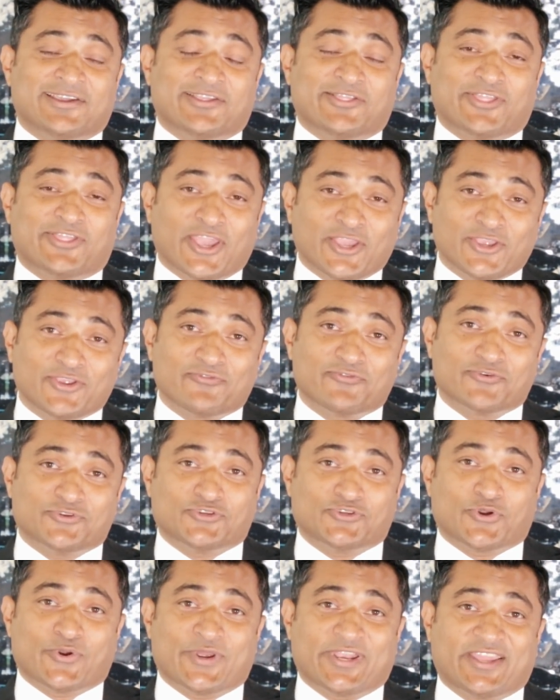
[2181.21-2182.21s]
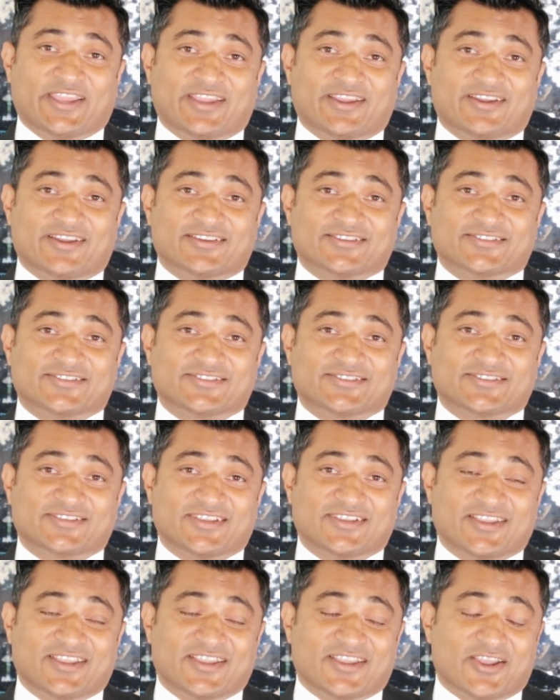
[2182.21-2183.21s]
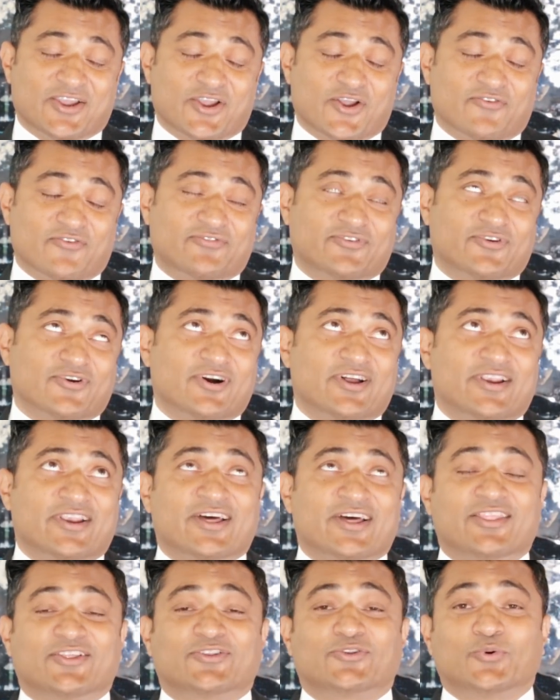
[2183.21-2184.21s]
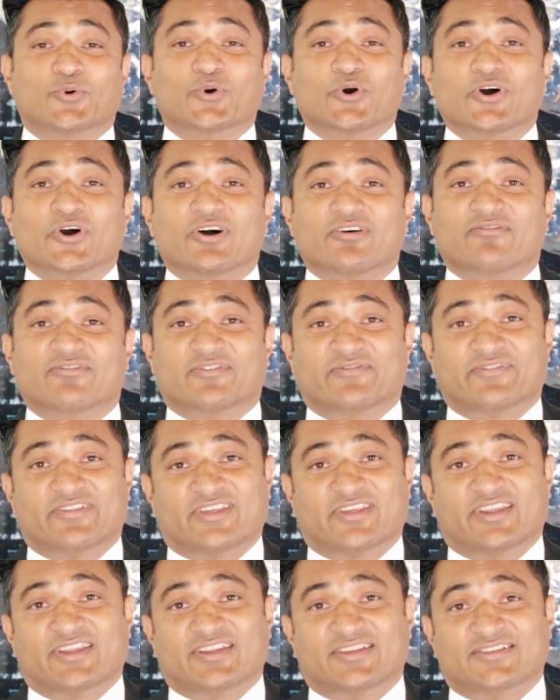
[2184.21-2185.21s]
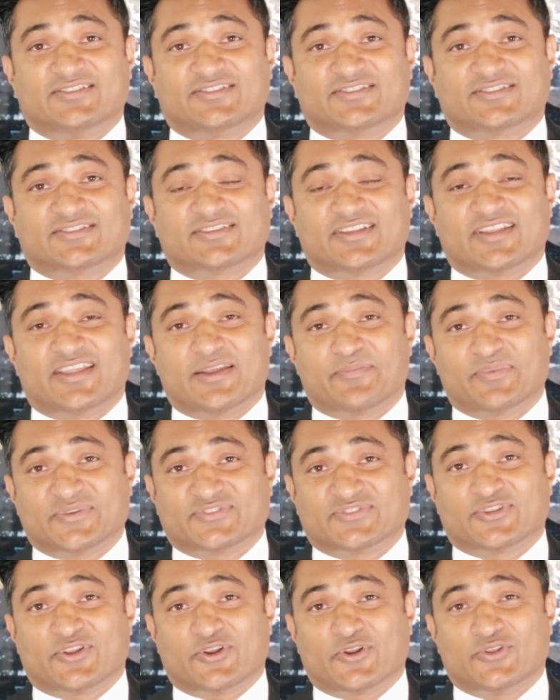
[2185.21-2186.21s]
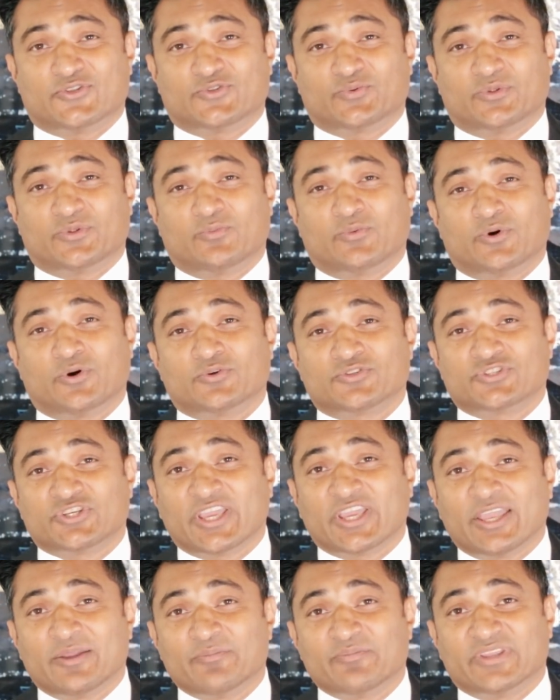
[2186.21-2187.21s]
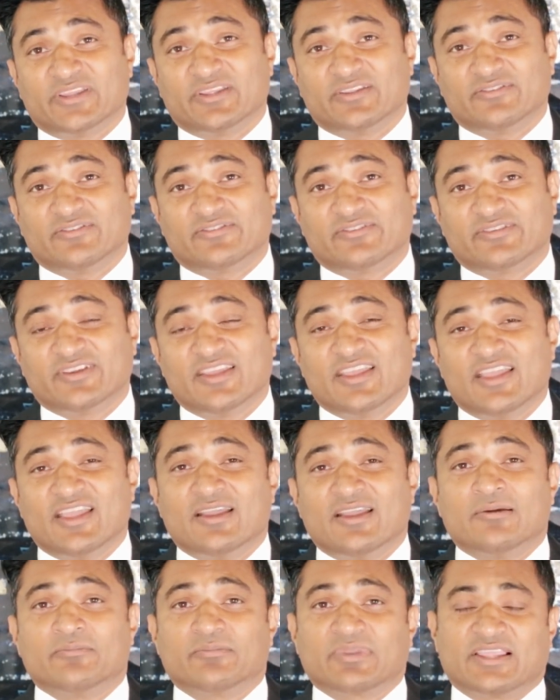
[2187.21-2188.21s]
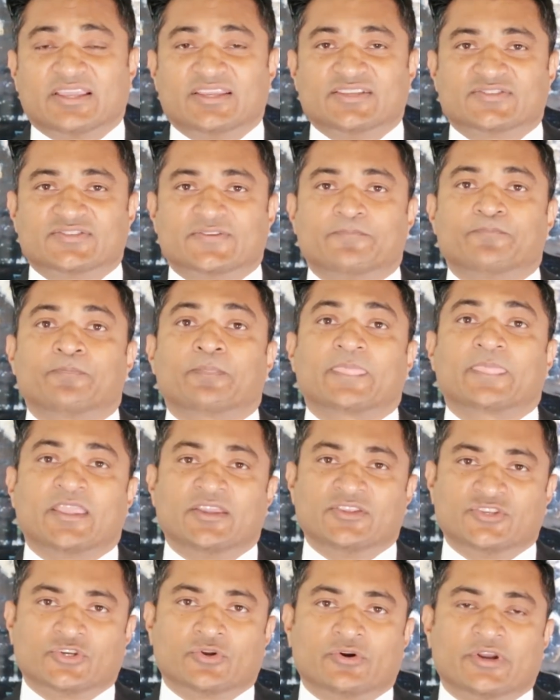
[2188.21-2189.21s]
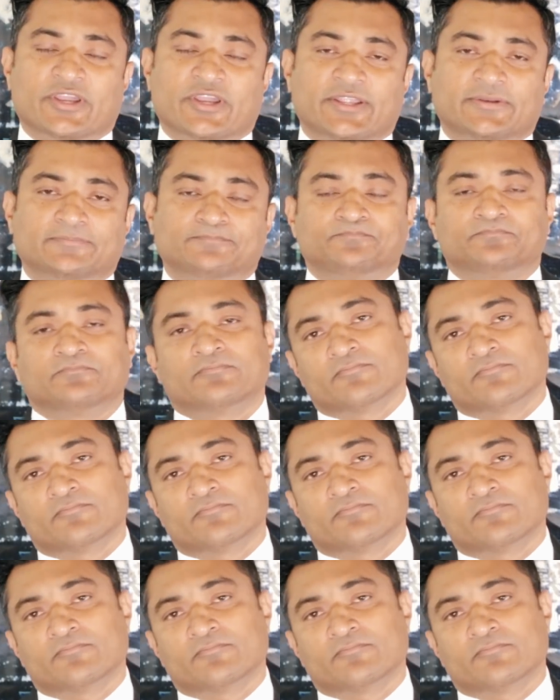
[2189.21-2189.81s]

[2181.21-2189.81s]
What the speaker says: Thank you for joining us. I've got another 12 of these episodes with world champions. Please enjoy it,